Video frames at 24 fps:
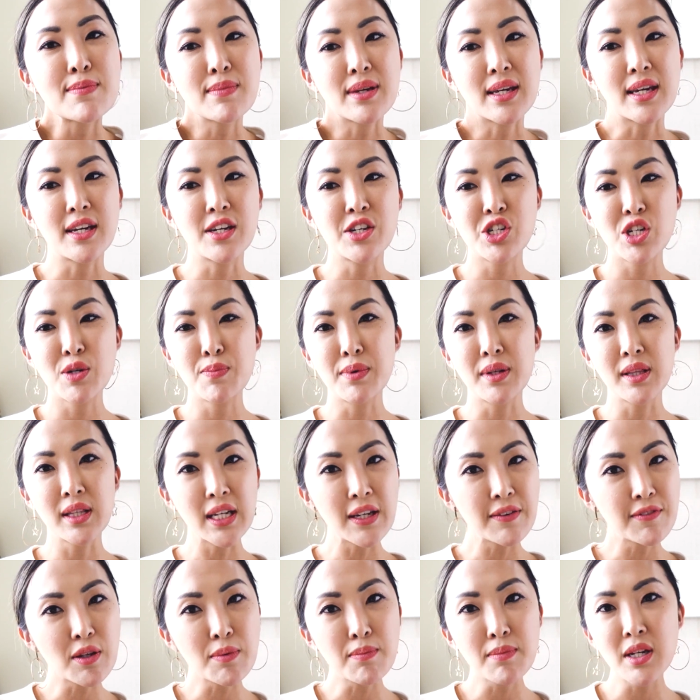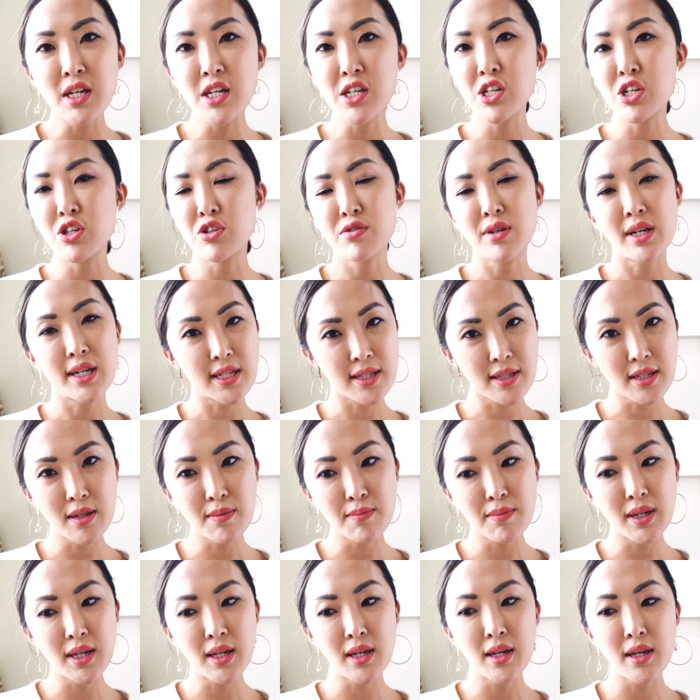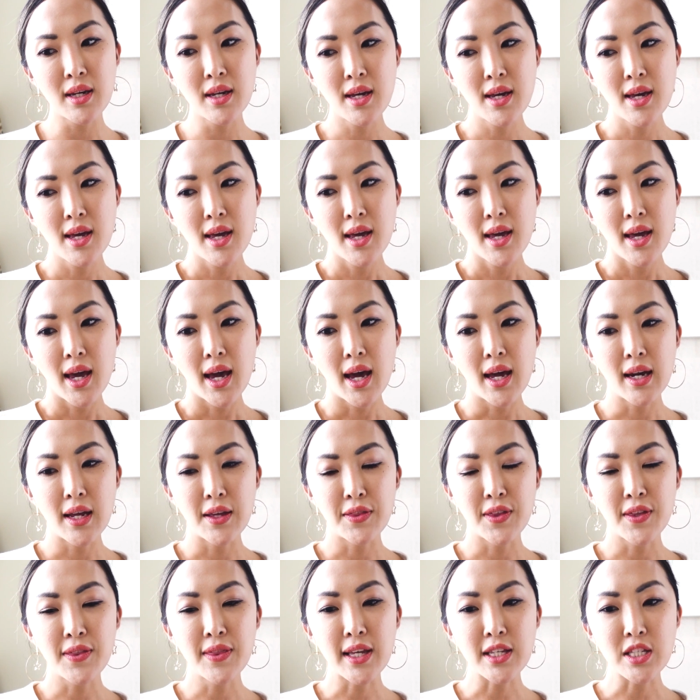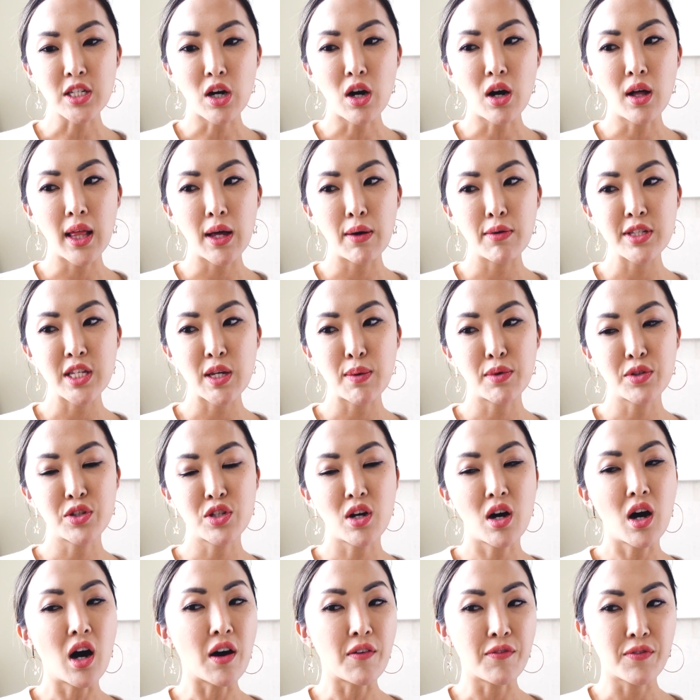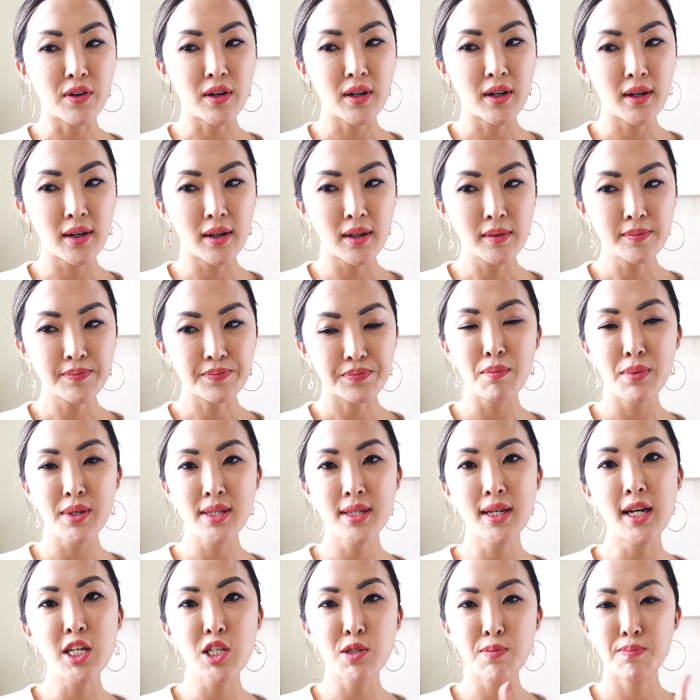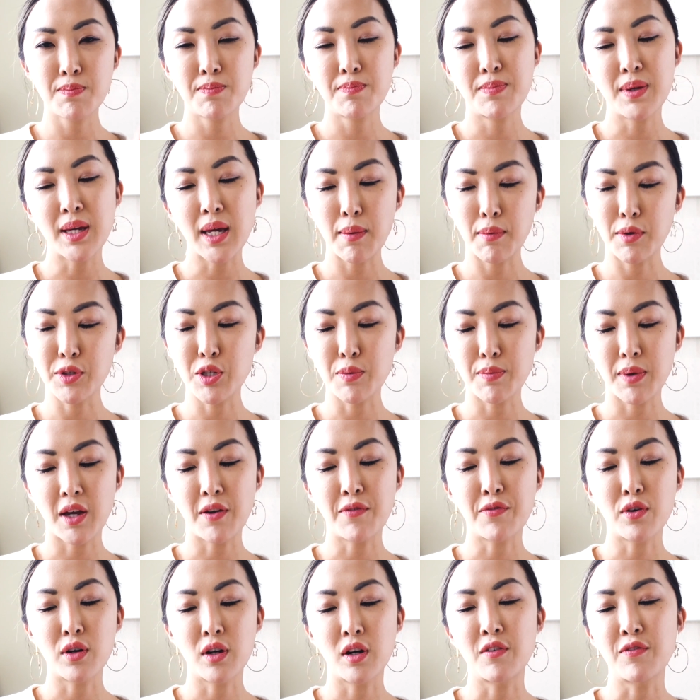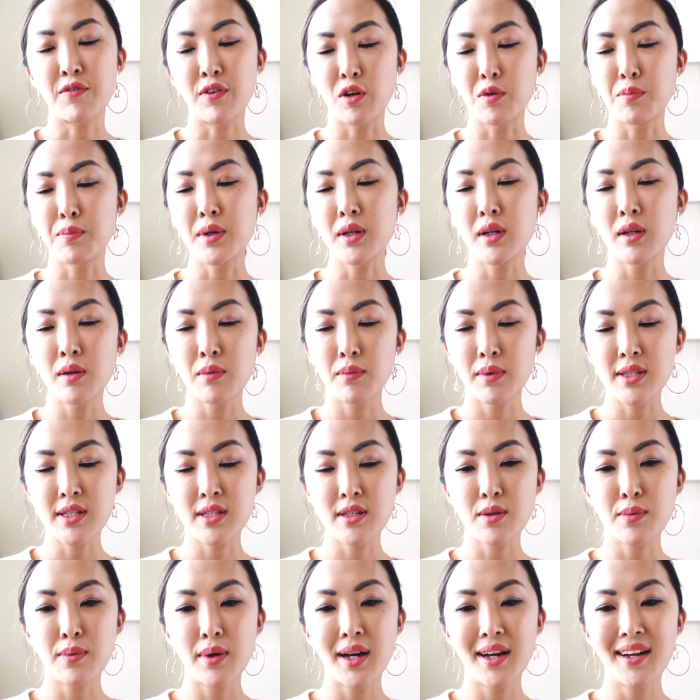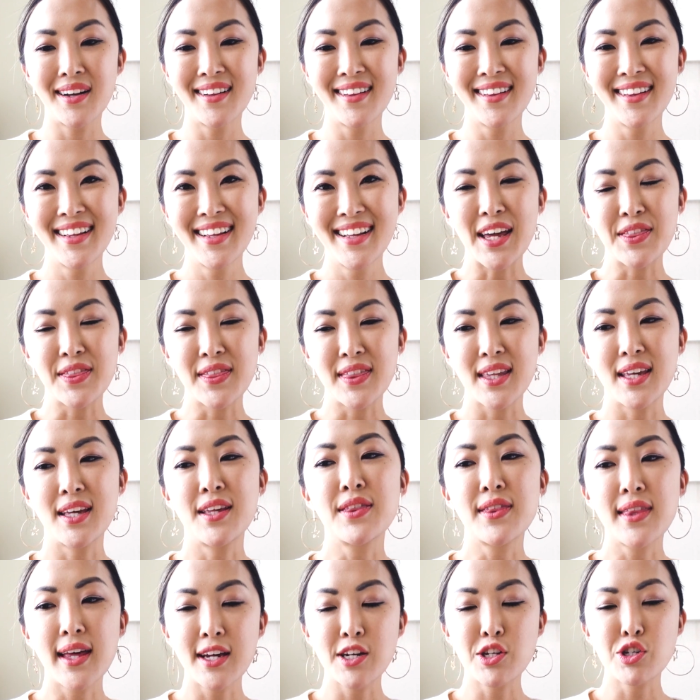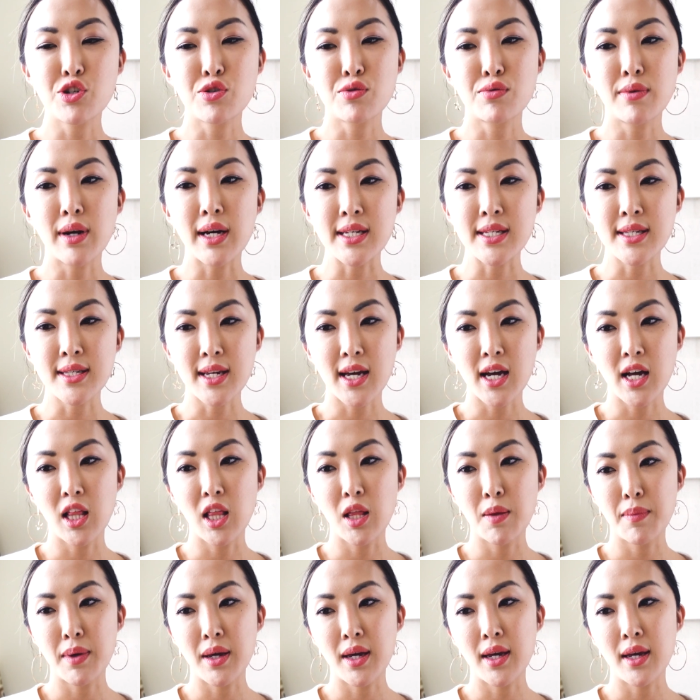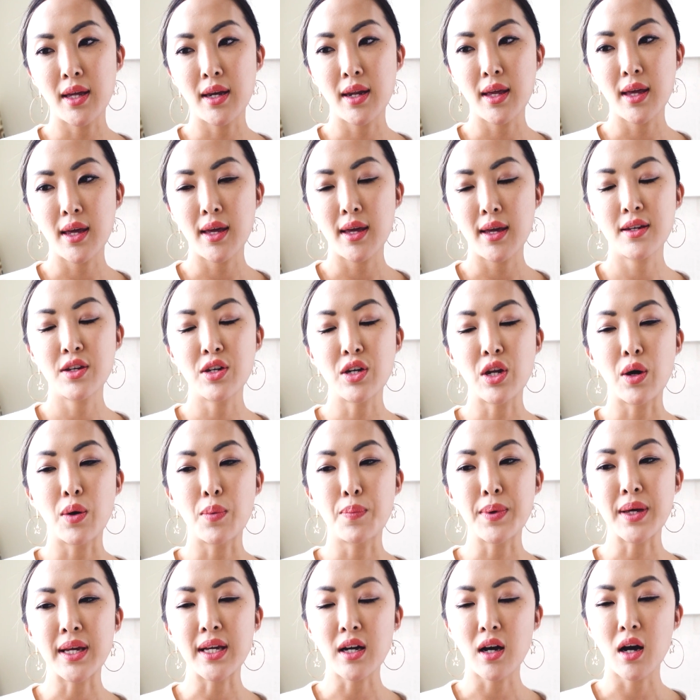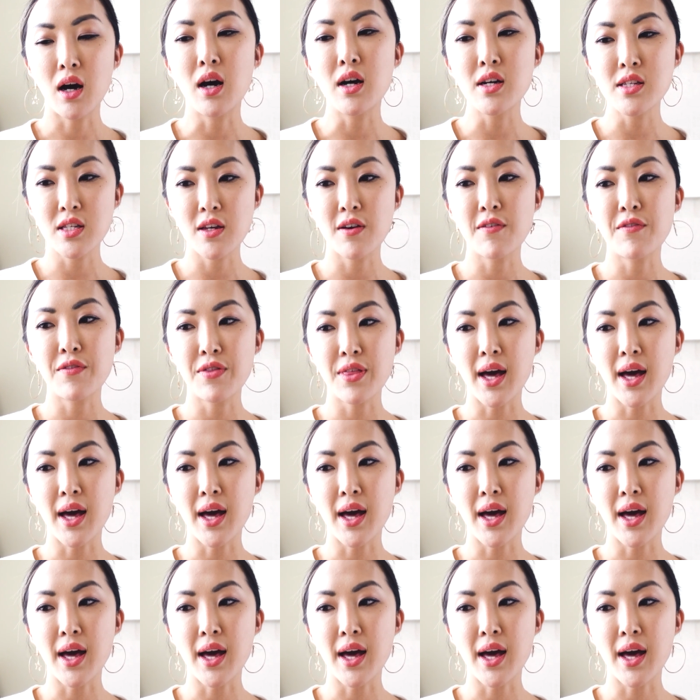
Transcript: me. She believed in me, she trusted me. And I think that's all I was able to offer her, besides being able to pay for her phone bill once in a while. I think that trust element, you know, because of